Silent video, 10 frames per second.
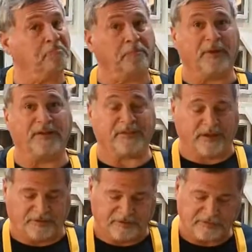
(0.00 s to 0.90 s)
but it's
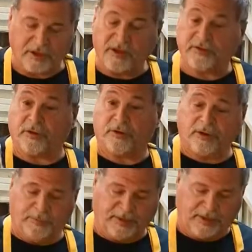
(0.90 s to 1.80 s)
delicious. So a
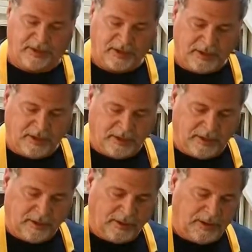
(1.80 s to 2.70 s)
little bit of
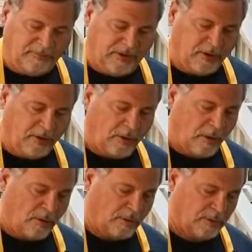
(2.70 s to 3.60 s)

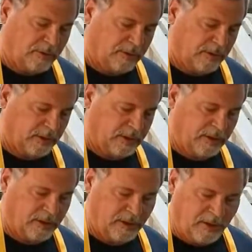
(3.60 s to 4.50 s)
EVOO, the
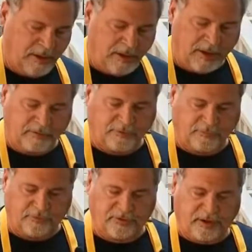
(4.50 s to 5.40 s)
extra
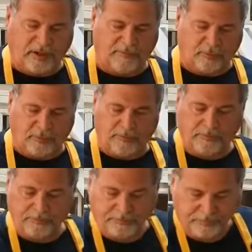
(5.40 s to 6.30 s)
virgin olive oil.
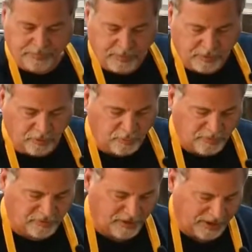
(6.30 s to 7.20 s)
Use
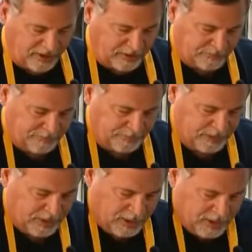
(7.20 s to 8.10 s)
what you like.
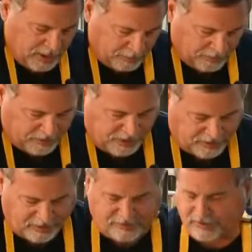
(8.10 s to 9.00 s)
I'm going to take
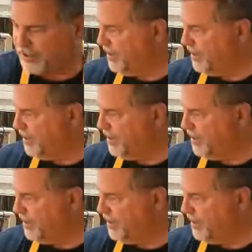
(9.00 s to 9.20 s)
this,